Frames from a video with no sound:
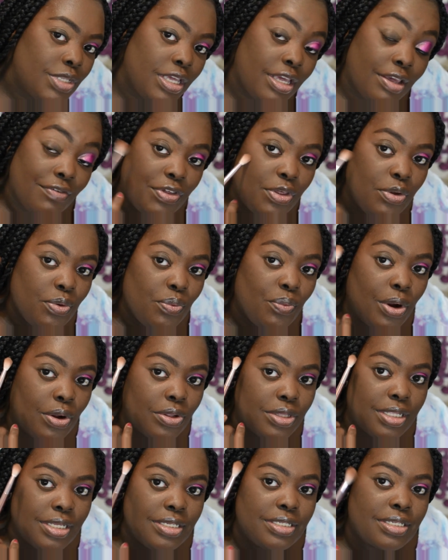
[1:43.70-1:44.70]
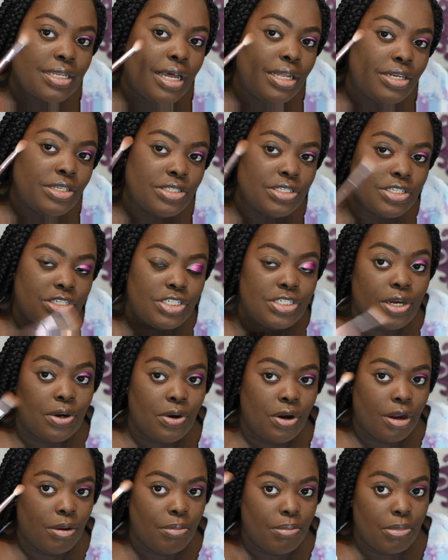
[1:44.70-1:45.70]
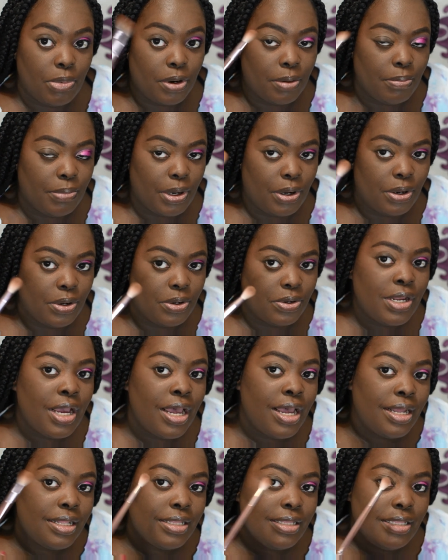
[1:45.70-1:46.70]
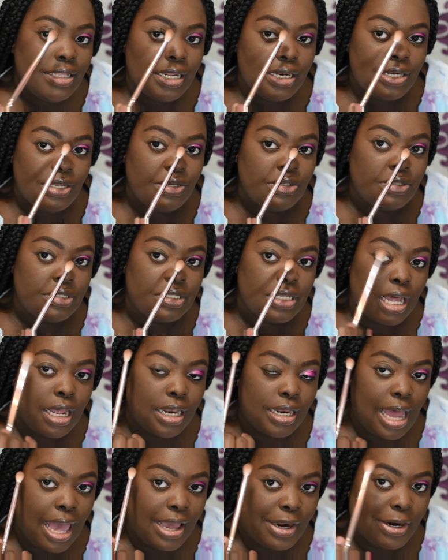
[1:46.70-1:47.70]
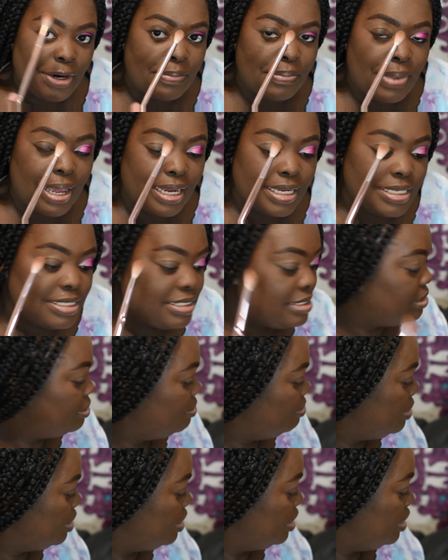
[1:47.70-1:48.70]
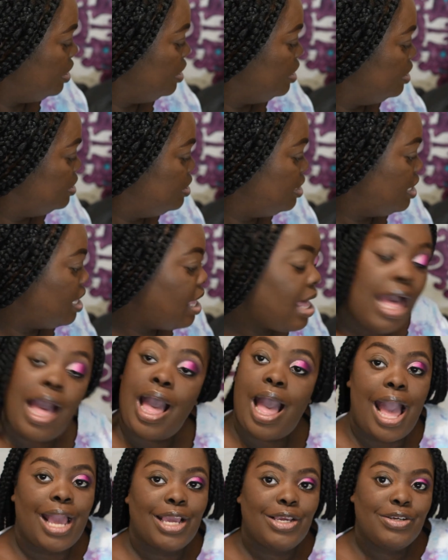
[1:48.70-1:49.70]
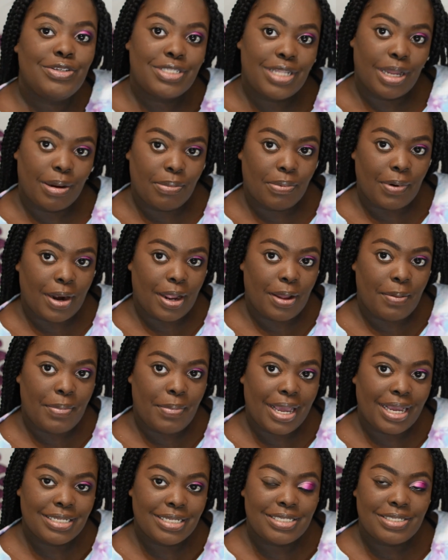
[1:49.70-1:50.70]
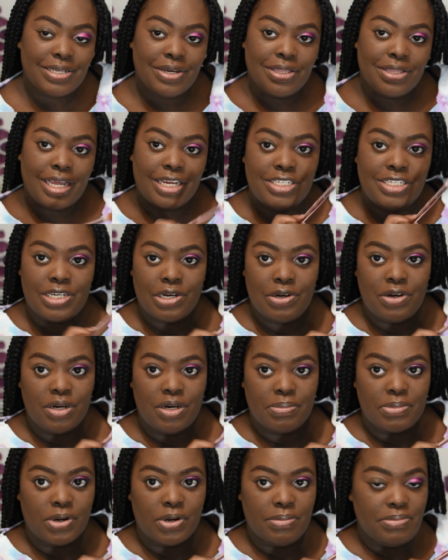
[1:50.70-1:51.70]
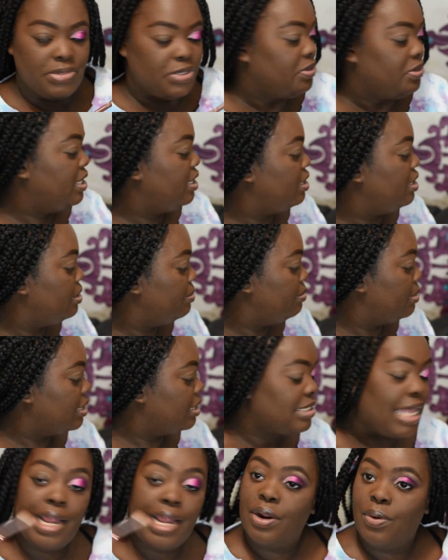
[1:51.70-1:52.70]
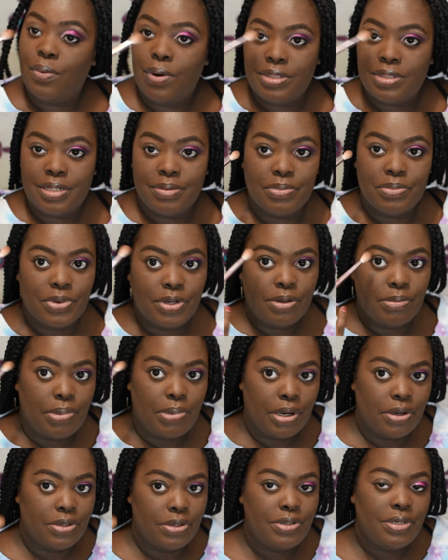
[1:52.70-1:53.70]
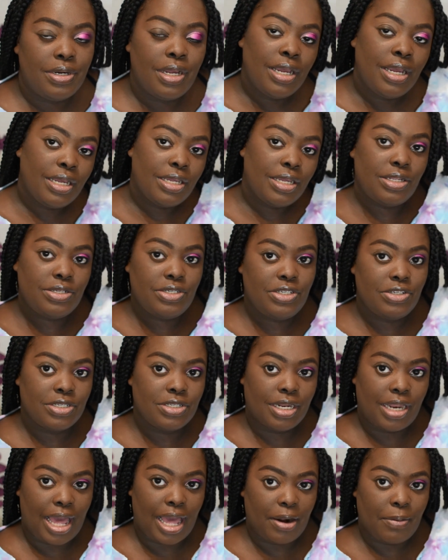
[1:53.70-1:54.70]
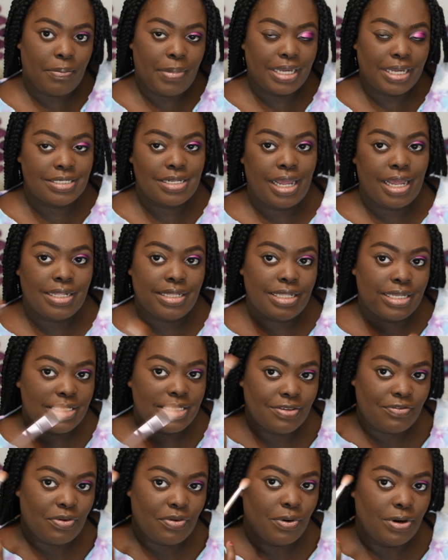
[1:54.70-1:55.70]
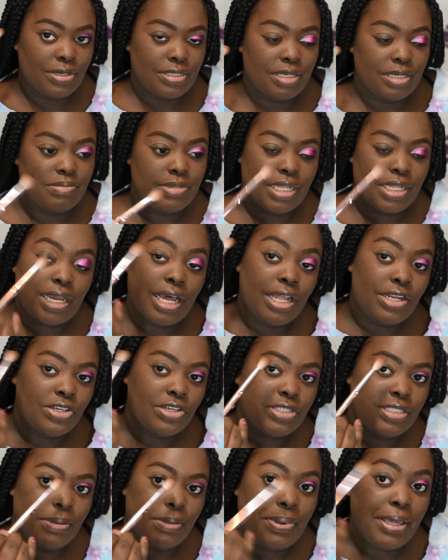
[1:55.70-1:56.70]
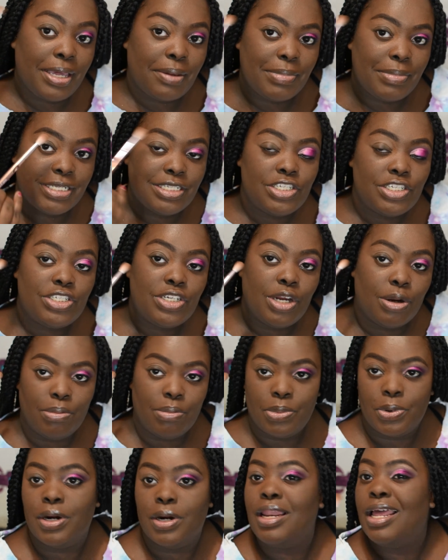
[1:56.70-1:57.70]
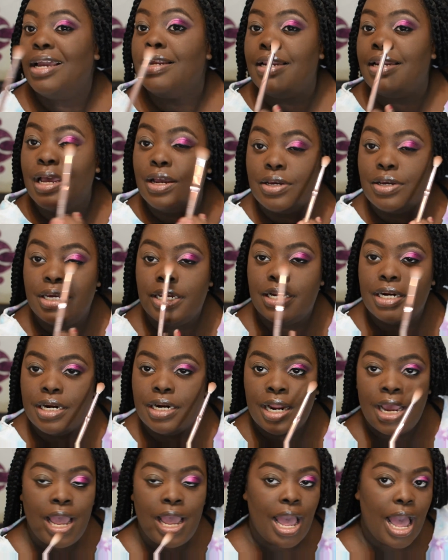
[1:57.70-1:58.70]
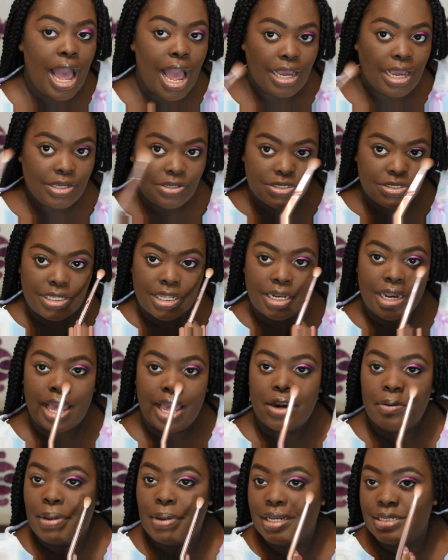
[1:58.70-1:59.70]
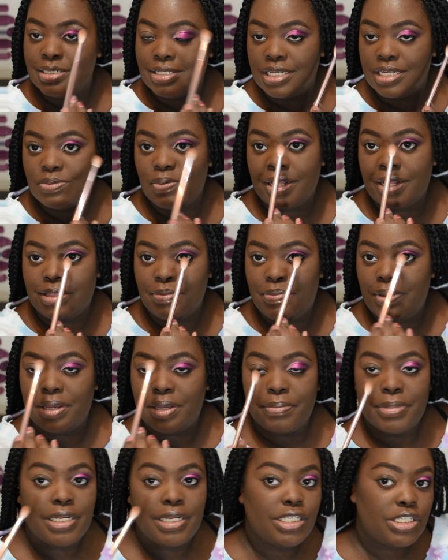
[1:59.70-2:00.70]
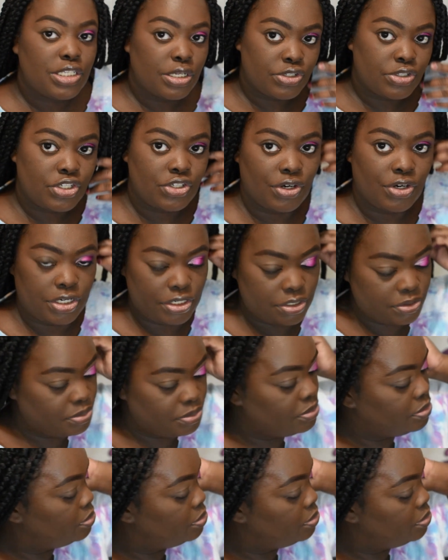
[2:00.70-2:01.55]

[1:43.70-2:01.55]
If you want these colors to show up more bold, then use a lighter base, because I used a brown base so they show up more muted because I didn't want them real bold. Use a lighter base like this if you want the pigment to show more. Like down here, I used the lighter base. That's why the pigment is so strong.